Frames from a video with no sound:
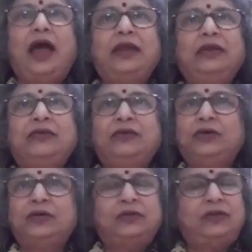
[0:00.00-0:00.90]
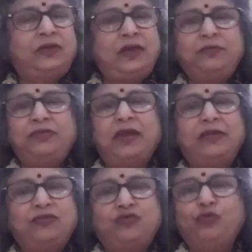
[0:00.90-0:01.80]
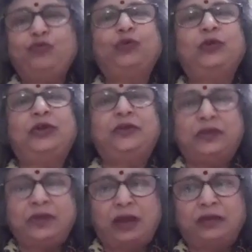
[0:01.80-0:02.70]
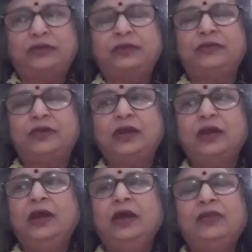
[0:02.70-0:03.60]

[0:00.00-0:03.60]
And the same stands true for the Indian artillery.